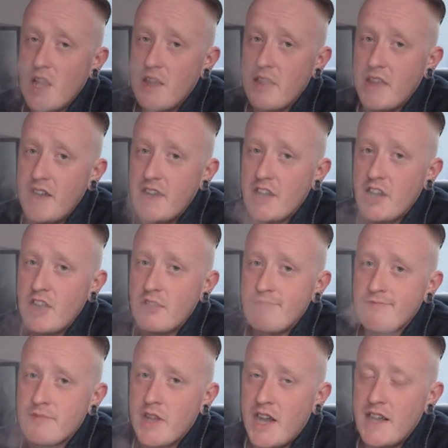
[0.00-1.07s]
There you go.
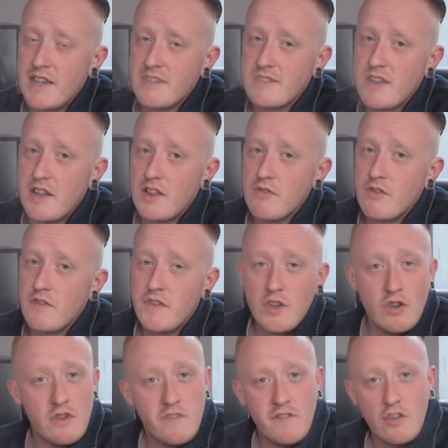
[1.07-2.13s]
That is the
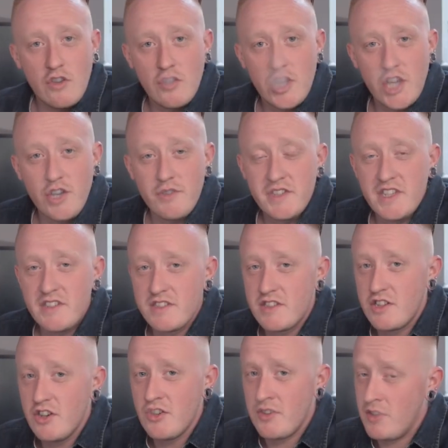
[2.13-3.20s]
review for Cuties
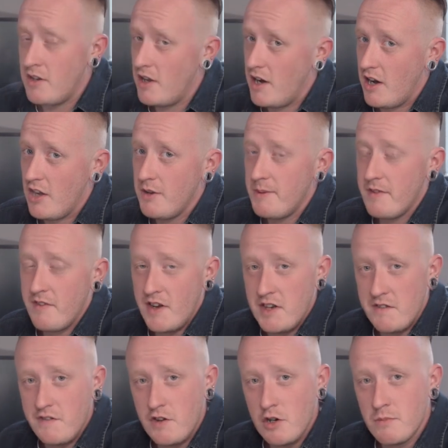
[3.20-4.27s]
done. I hope you found it
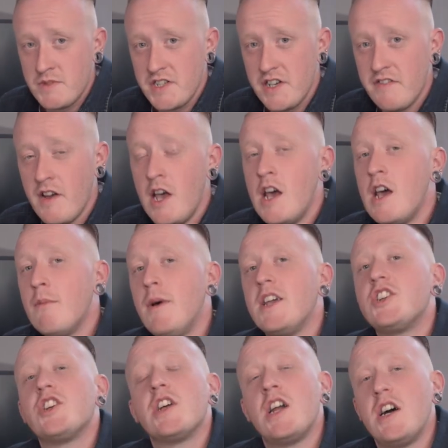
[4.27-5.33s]
informative. Make
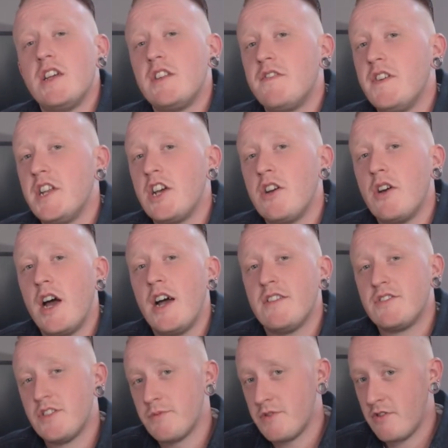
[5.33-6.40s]
sure you like this video and
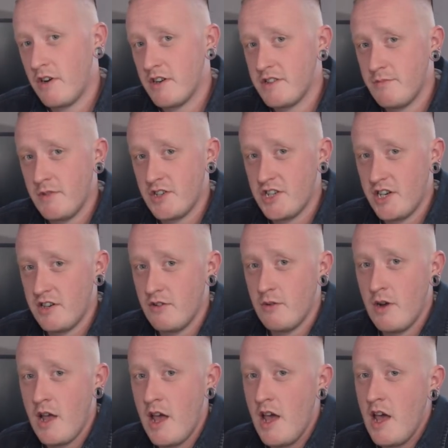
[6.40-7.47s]
subscribe to my channel.
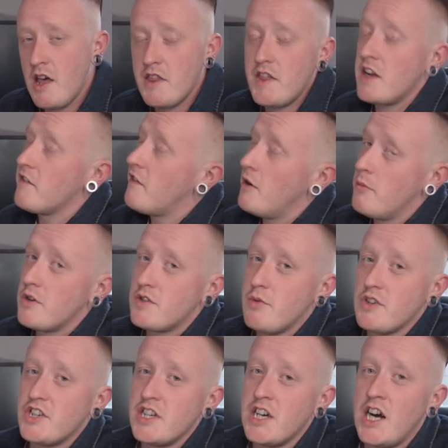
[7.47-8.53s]
Thanks very much for
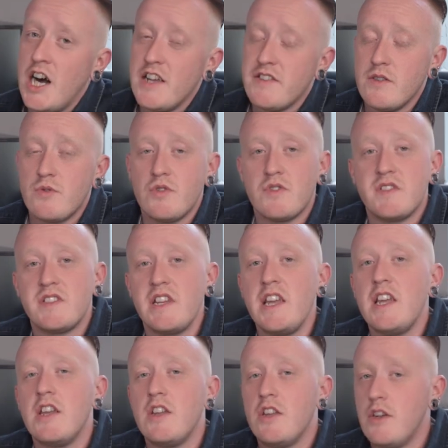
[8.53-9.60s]
watching, guys. I shall
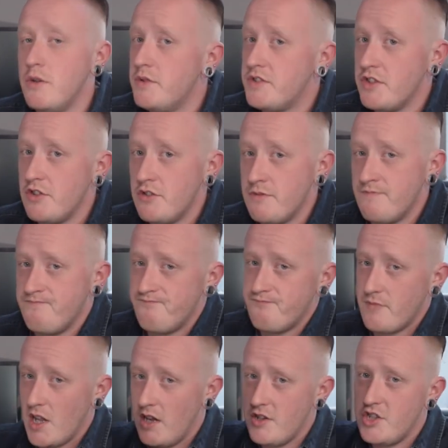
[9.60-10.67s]
see you soon.
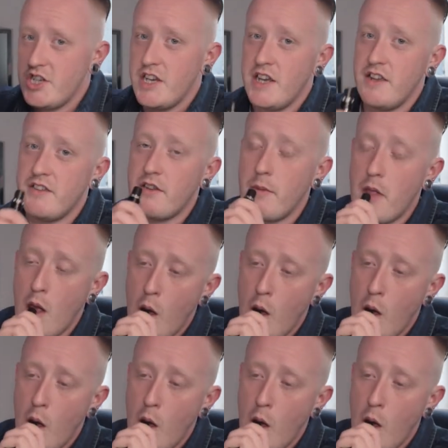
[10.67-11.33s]
Cheers.